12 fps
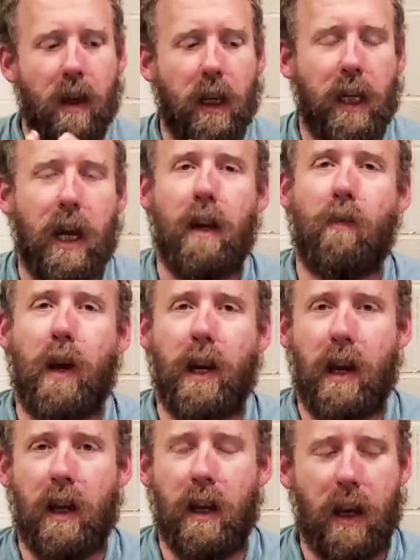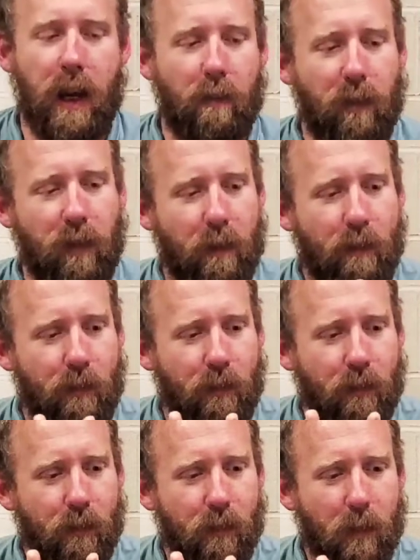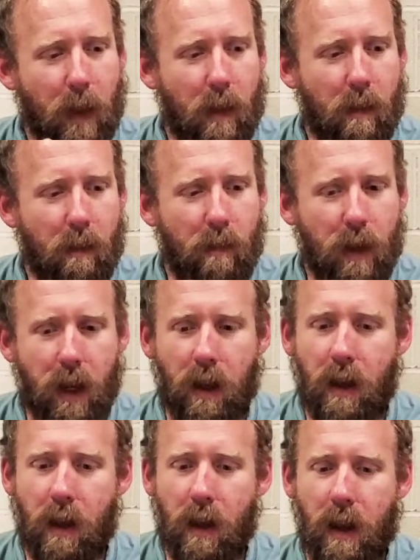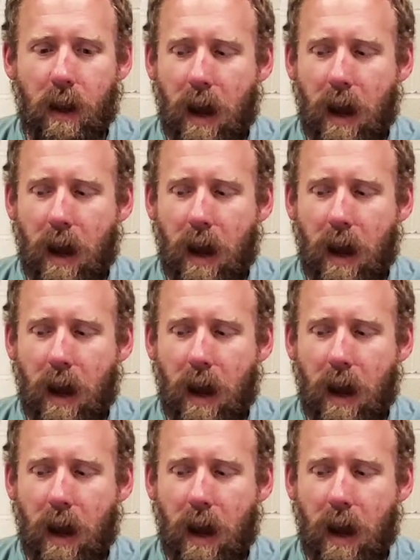Kind of ran out of names, but